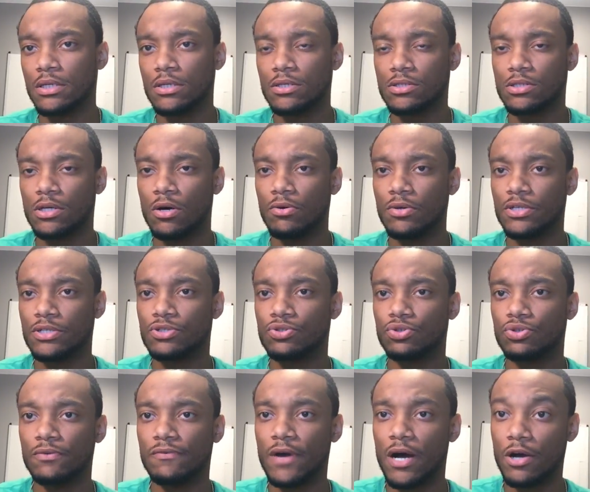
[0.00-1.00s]
So it's
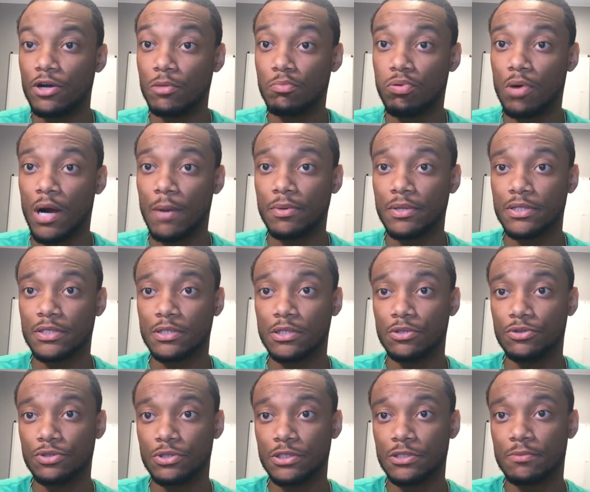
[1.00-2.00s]
True Value Property
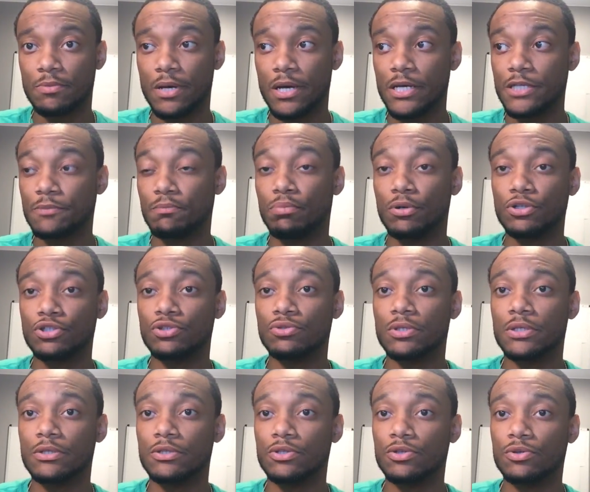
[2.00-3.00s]
Solutions page, but you
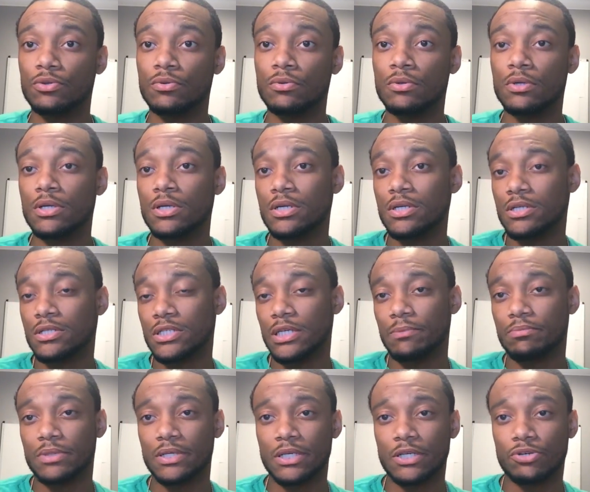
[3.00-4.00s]
can do
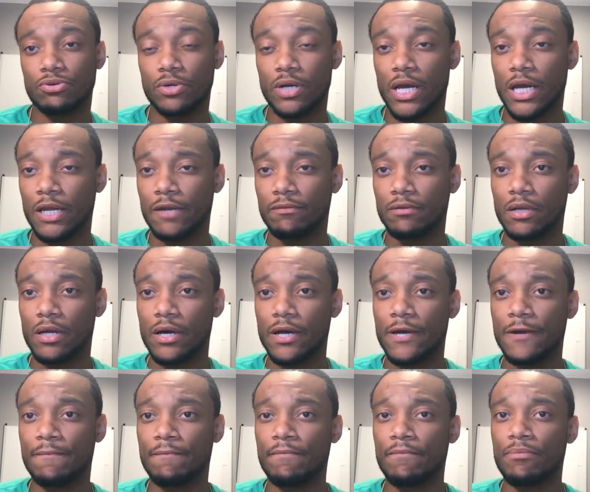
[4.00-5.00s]
something creative
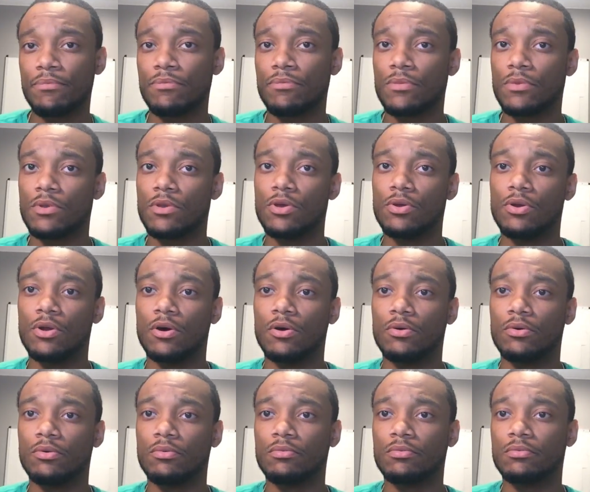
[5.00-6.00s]
like, you
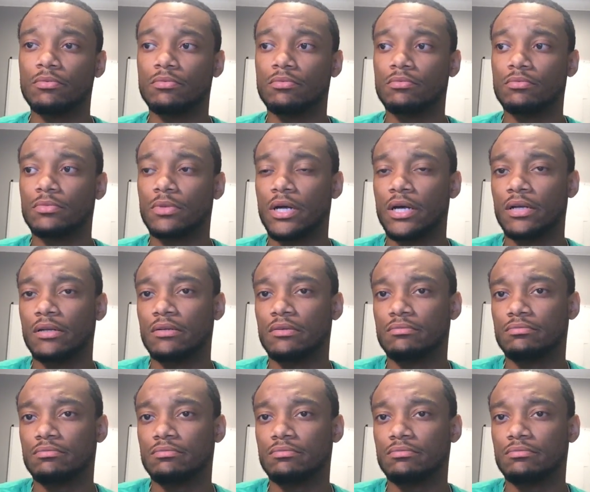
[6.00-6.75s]
know, like